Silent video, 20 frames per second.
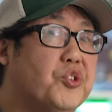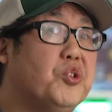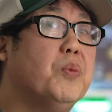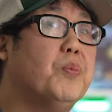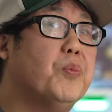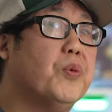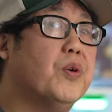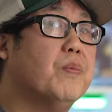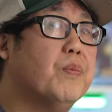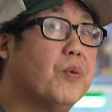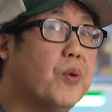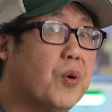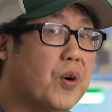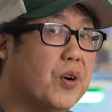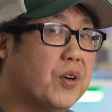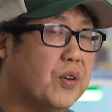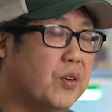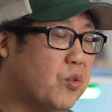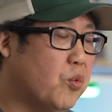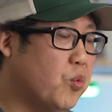super
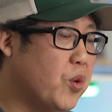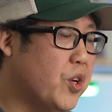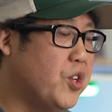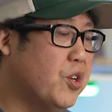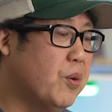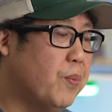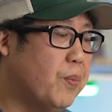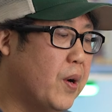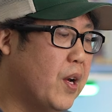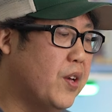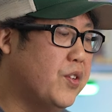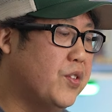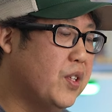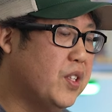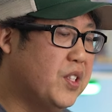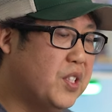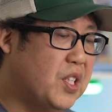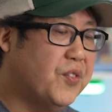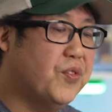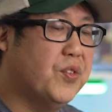important when you're
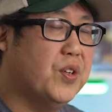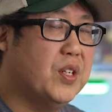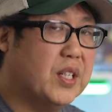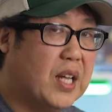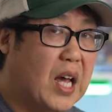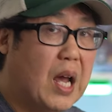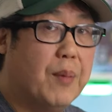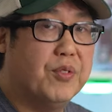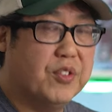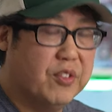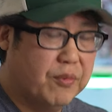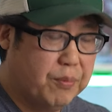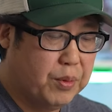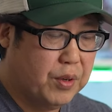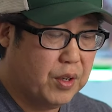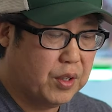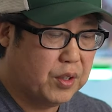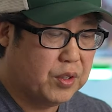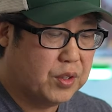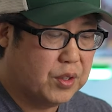pressing different types of
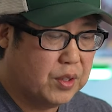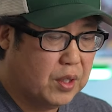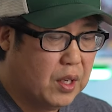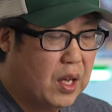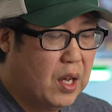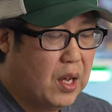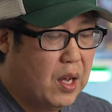books.